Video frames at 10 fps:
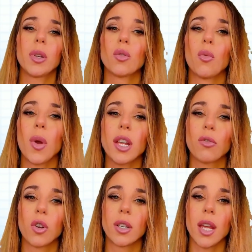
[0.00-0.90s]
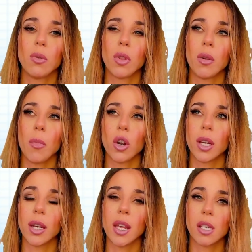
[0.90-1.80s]
be to wait for a day when the
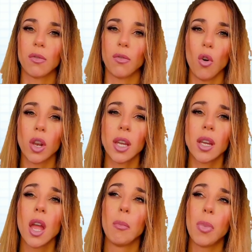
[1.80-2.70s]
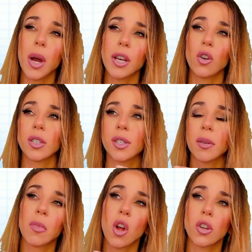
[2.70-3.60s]
market is falling, but on
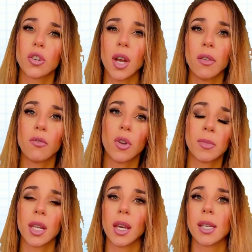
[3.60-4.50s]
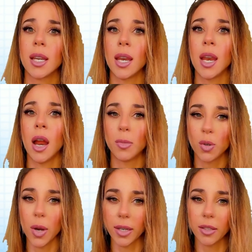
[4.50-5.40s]
some larger time frames it is in an
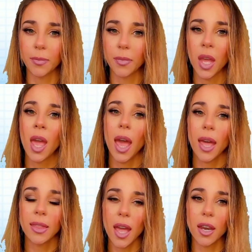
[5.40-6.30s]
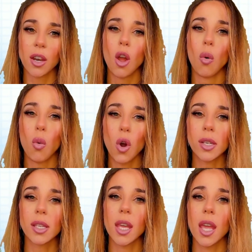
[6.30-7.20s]
uptrend. And then
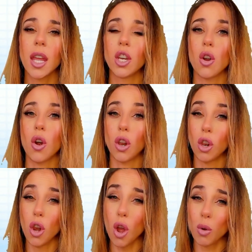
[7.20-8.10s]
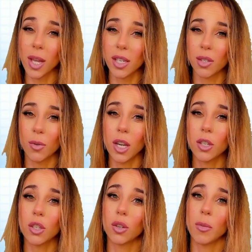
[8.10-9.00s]
once the ADR low gets
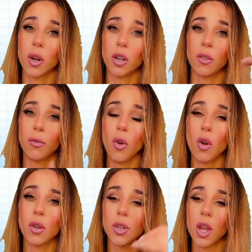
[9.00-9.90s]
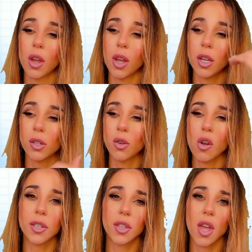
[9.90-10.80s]
reached, so the market falls,
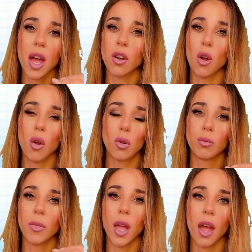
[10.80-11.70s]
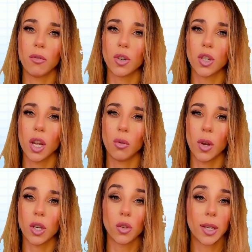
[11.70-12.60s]
exhausts that whole average daily
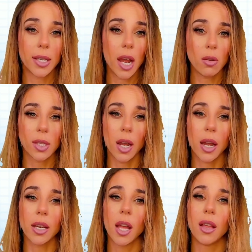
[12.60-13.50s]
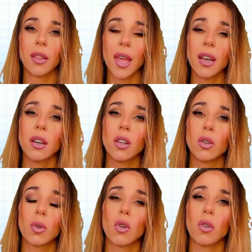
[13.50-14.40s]
range to the downside, then
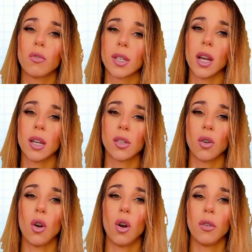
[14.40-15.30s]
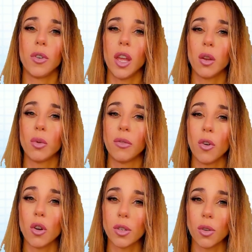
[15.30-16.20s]
you would look for signs of a
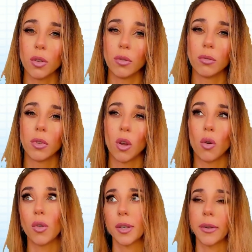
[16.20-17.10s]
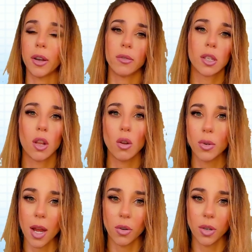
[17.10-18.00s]
reversal or some kind of a
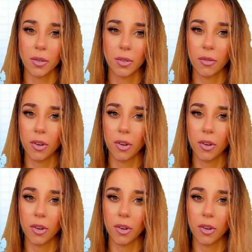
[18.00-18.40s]
slowdown at the